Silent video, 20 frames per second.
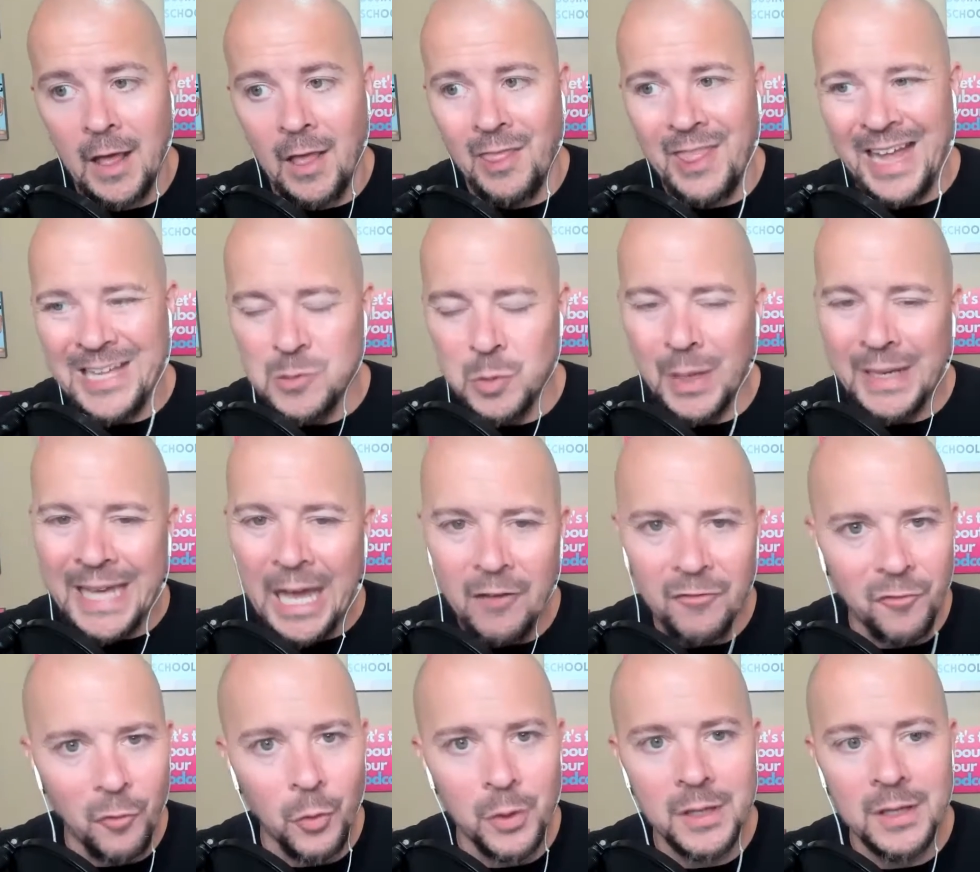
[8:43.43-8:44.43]
That's what I got
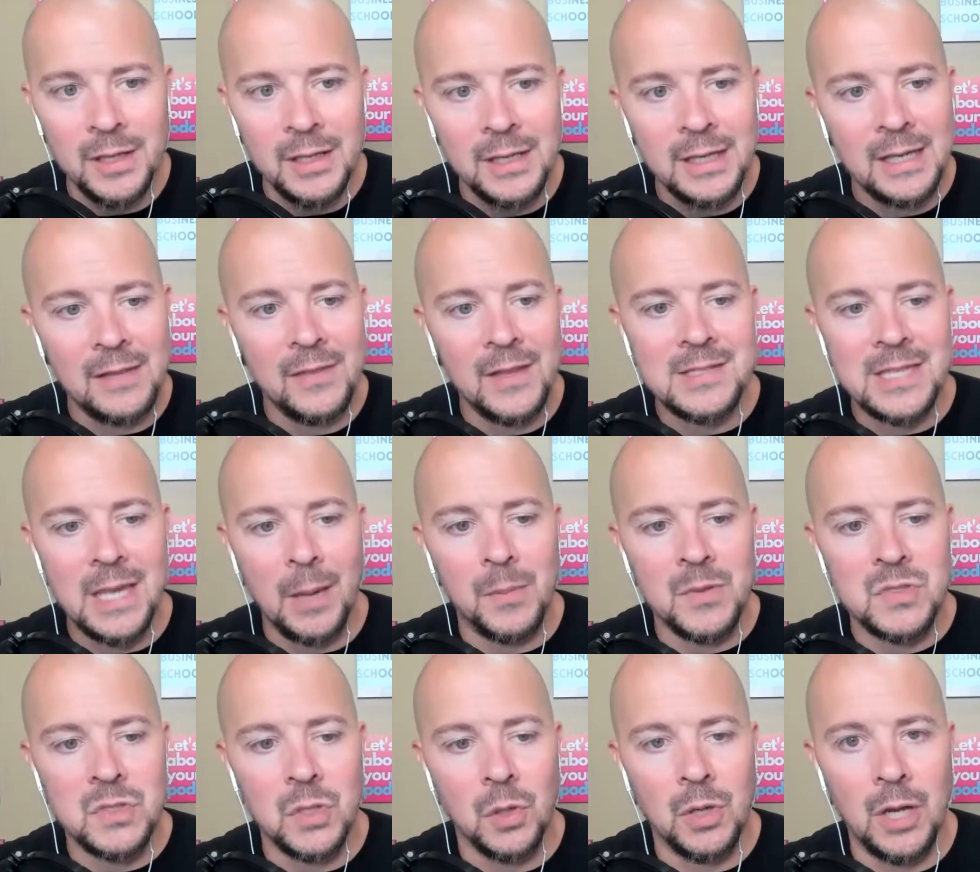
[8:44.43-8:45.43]
for you in this
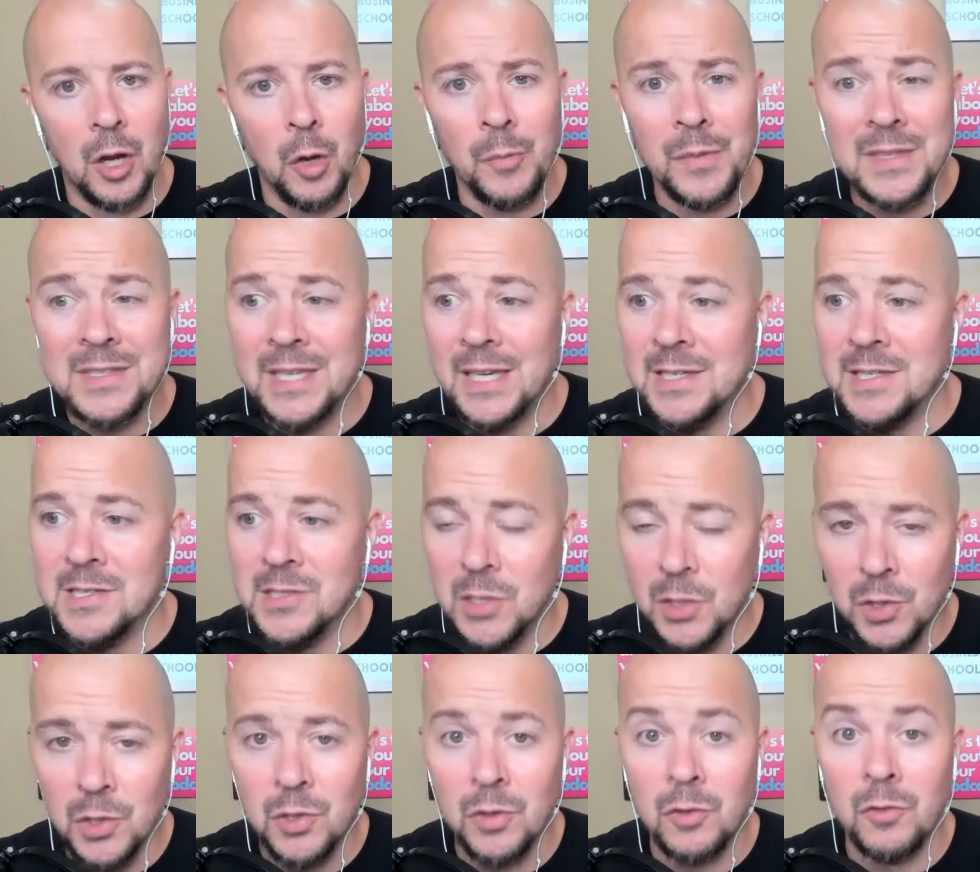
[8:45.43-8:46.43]
episode. I hope this has
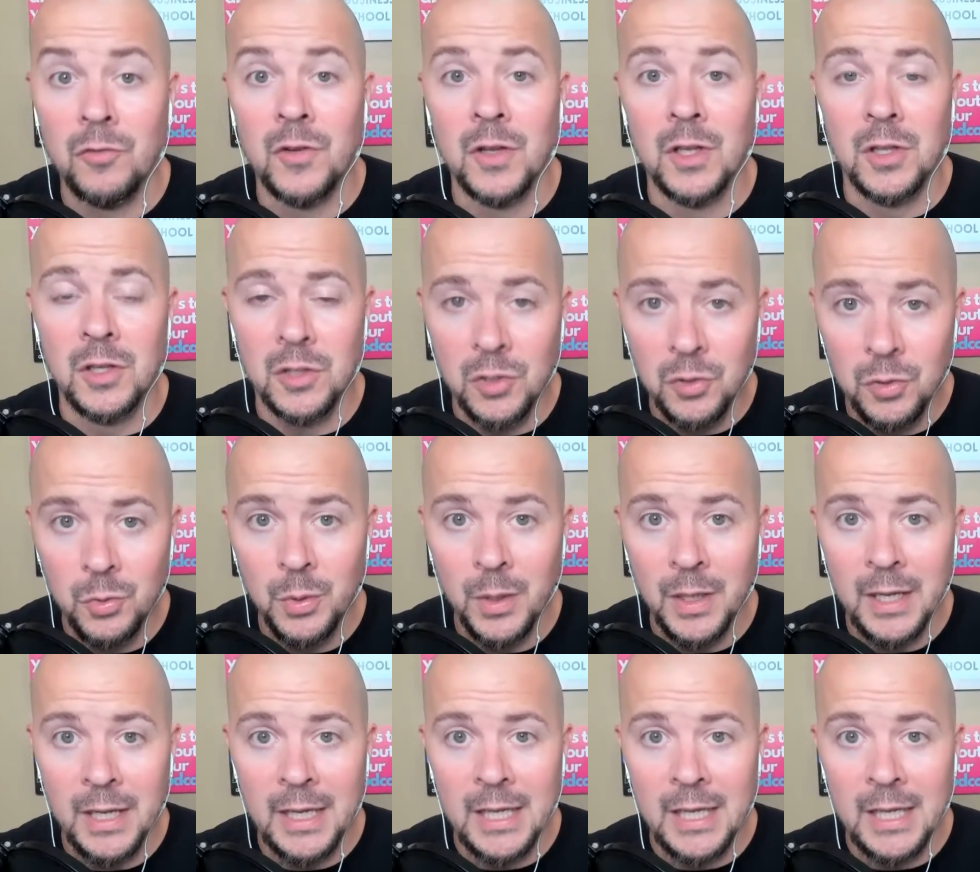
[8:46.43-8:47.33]
served you.